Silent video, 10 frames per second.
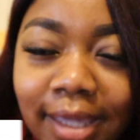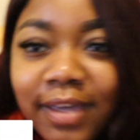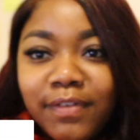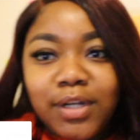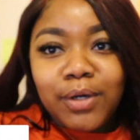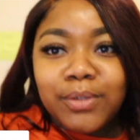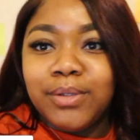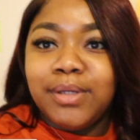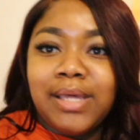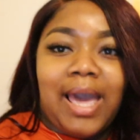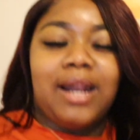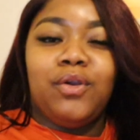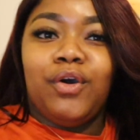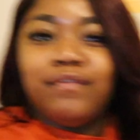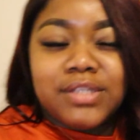even though I don't
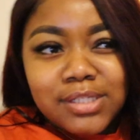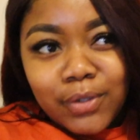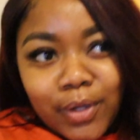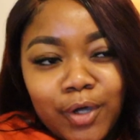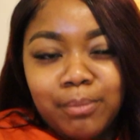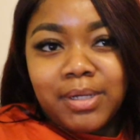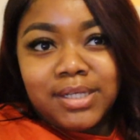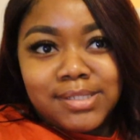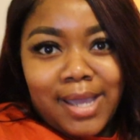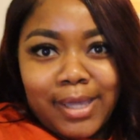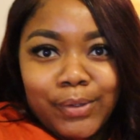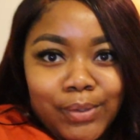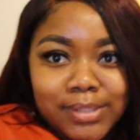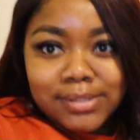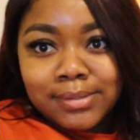know if this is gonna help because I ain't
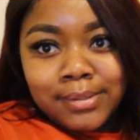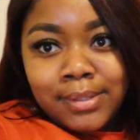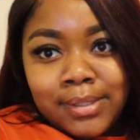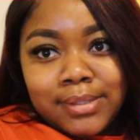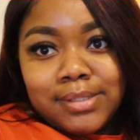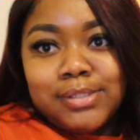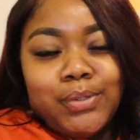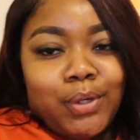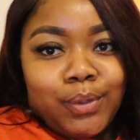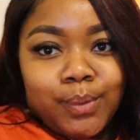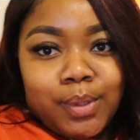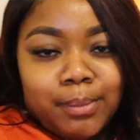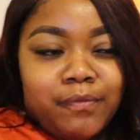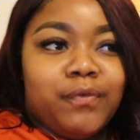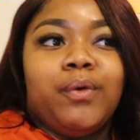going, this is gonna go
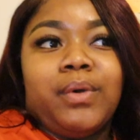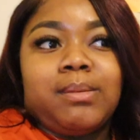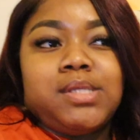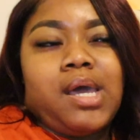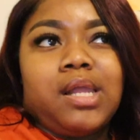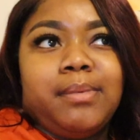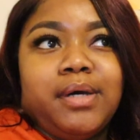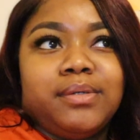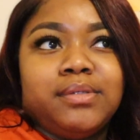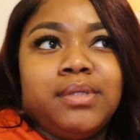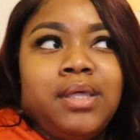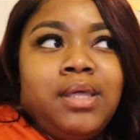up before what I'm talking about.